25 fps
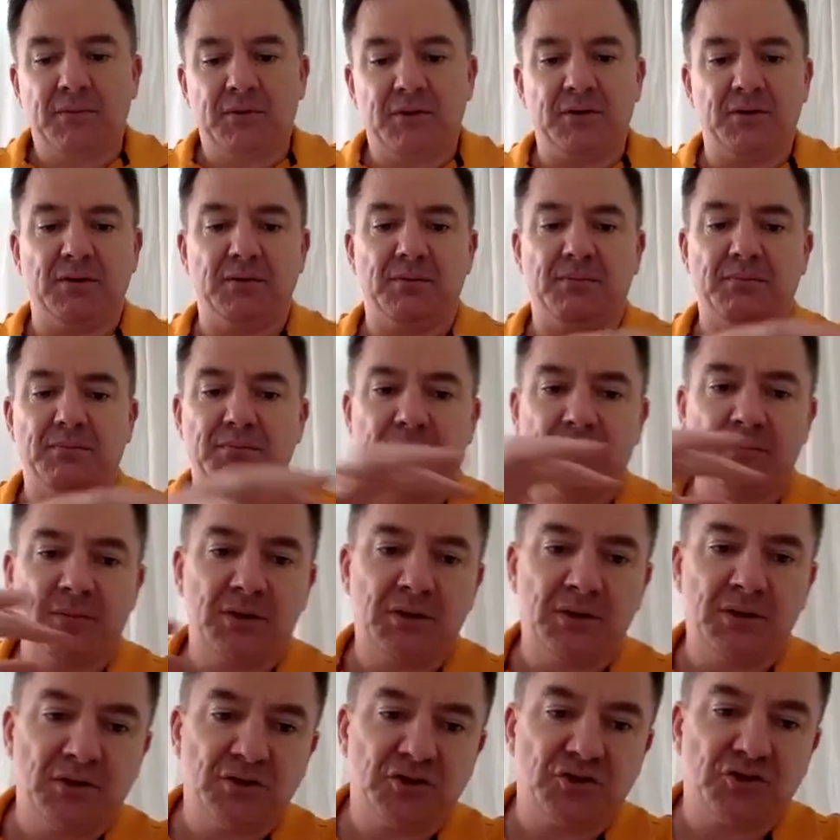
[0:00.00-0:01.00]
The
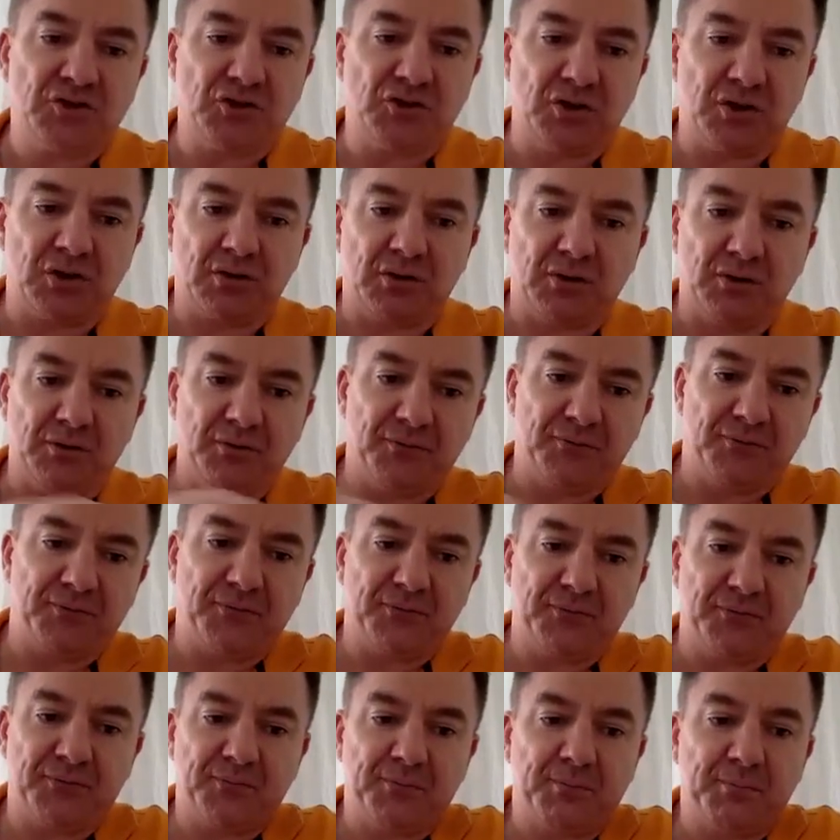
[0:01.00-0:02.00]
circle of
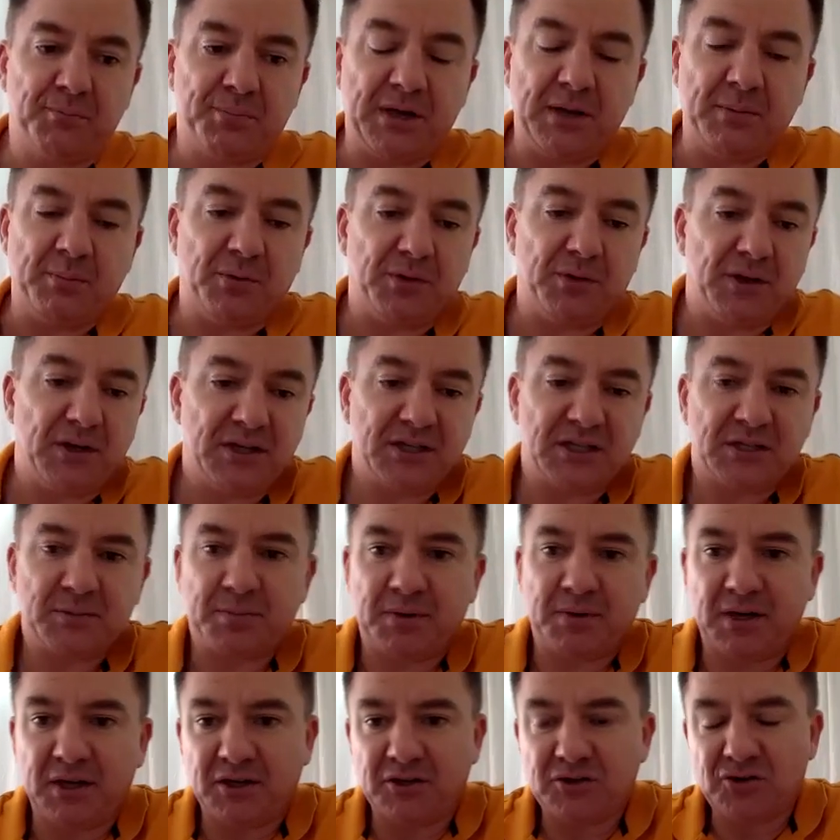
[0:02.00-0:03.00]
people that you're
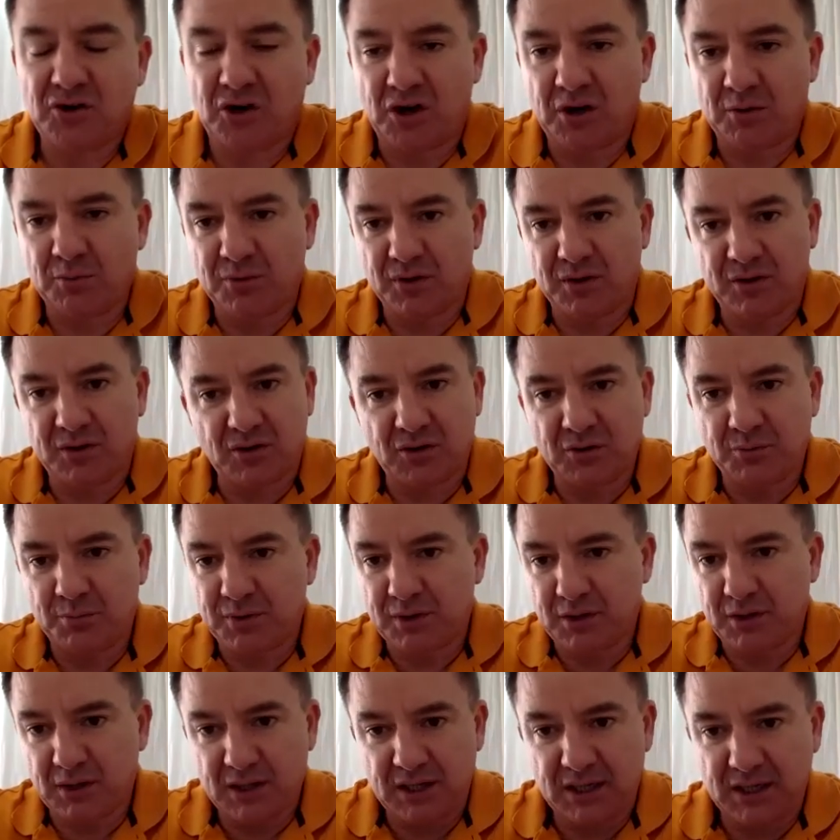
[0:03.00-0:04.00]
spending time with, it could
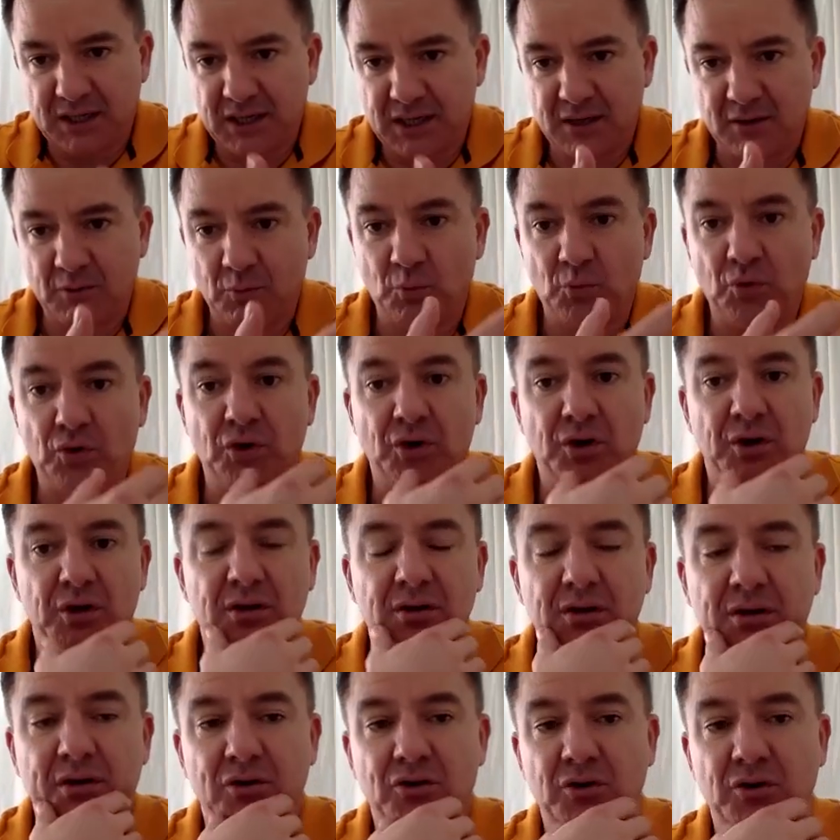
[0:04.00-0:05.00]
be again work,